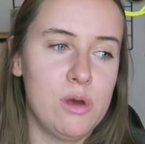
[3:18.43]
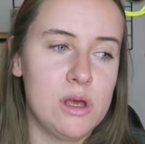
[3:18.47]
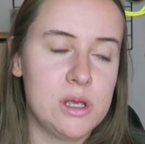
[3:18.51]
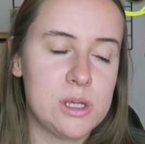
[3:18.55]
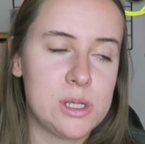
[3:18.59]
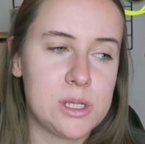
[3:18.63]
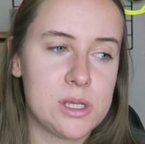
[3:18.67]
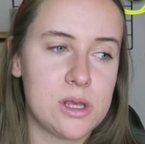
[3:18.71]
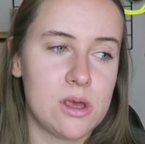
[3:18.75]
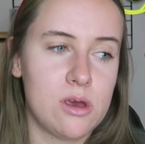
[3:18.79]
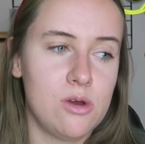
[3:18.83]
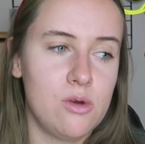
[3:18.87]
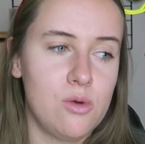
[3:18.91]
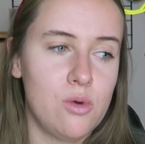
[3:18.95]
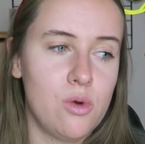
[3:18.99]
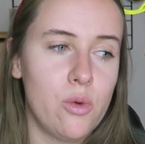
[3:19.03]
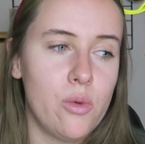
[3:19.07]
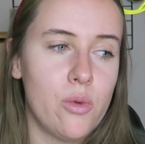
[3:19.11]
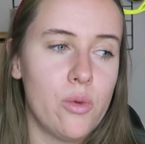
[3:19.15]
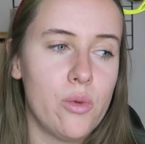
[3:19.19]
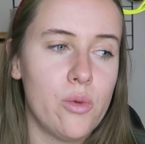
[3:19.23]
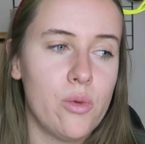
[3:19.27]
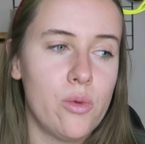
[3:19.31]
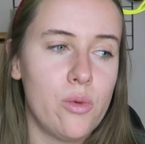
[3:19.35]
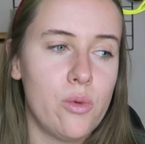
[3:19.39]
So
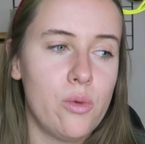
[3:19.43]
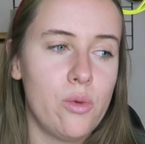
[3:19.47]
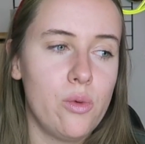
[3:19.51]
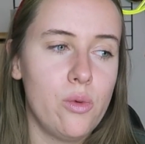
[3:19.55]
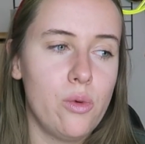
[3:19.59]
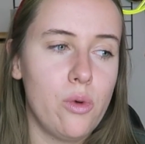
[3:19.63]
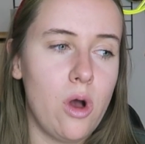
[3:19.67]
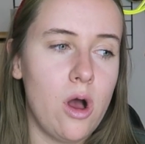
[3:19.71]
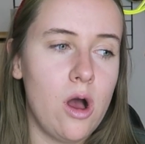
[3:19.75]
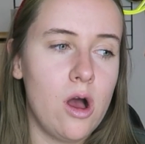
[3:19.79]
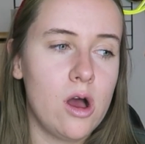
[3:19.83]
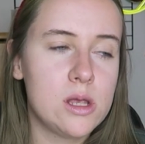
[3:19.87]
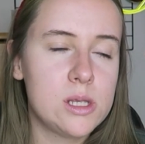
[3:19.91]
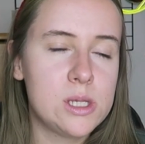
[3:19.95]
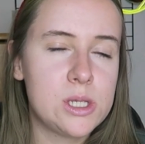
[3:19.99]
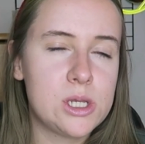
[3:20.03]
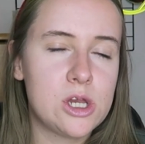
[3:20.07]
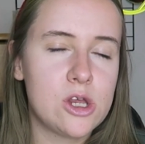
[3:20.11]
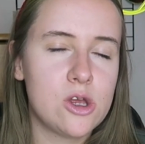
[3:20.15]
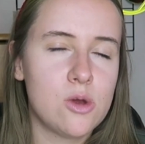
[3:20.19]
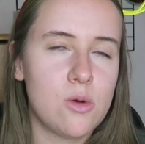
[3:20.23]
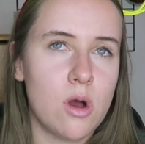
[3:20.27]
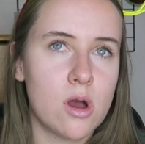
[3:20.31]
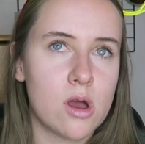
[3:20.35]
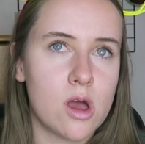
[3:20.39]
us
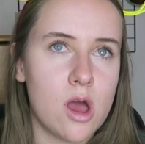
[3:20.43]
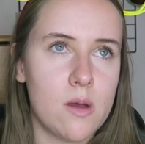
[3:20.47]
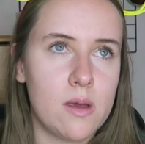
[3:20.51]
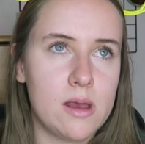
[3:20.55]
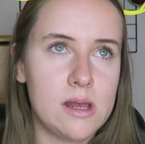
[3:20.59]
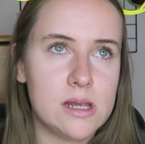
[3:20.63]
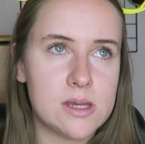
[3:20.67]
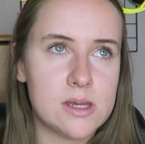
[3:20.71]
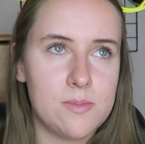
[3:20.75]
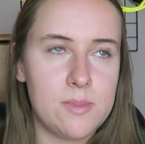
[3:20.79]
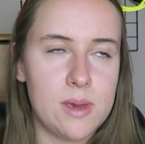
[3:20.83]
two are going to